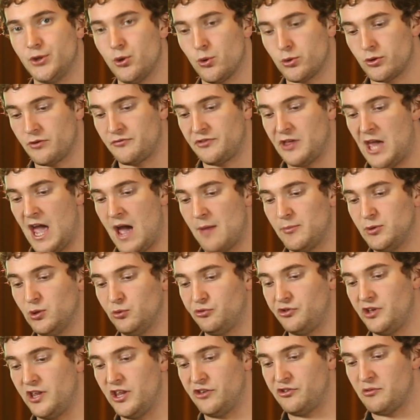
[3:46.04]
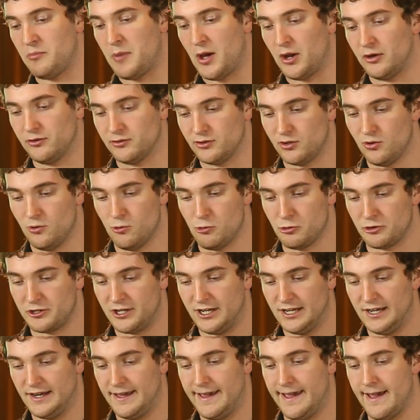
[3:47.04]
corner of the app, you'll see there's a button called
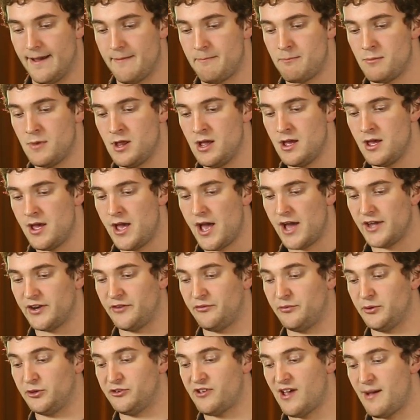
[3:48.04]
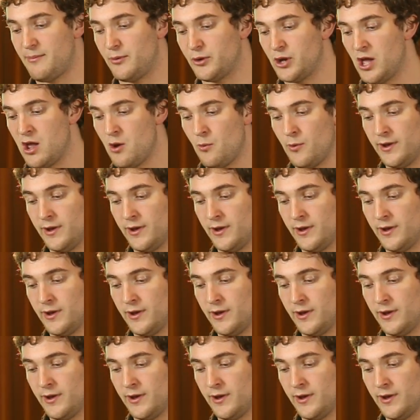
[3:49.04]
Clear. And if we tap on it,